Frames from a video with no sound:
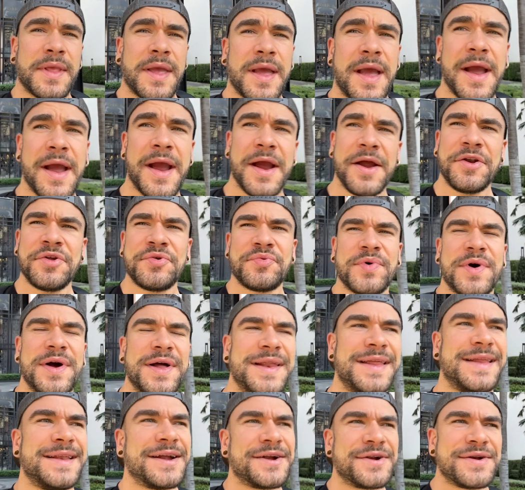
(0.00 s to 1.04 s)
Already won,
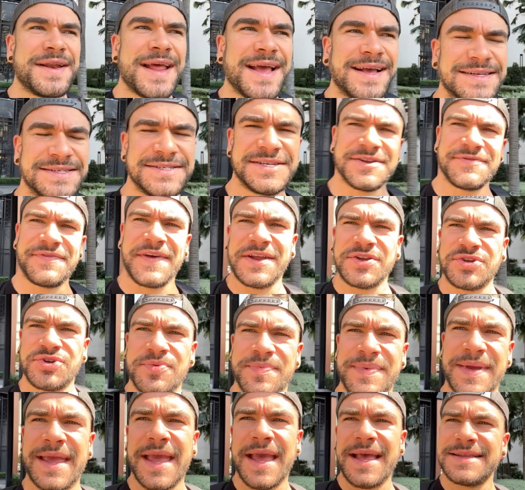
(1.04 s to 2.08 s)
and our next adventure
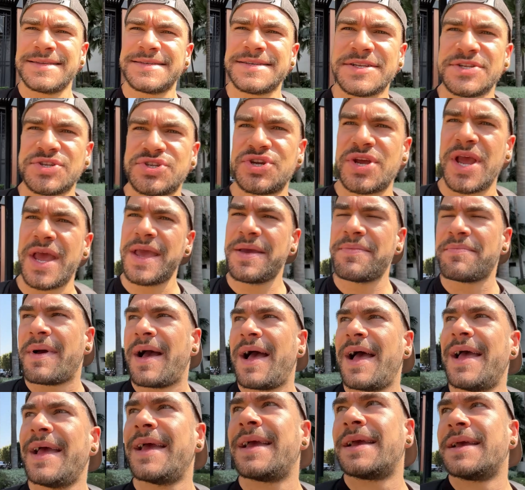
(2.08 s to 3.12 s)
begins in Chiang
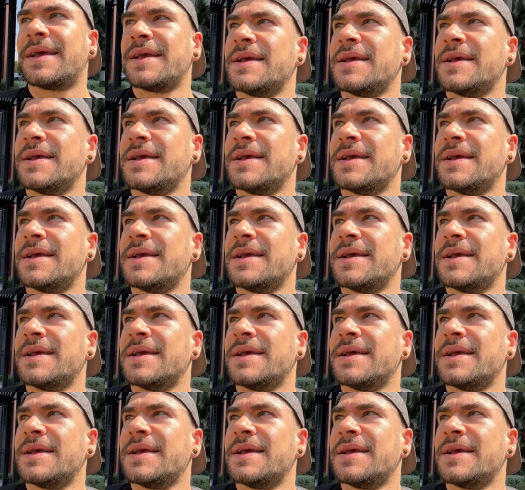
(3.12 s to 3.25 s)
Mai.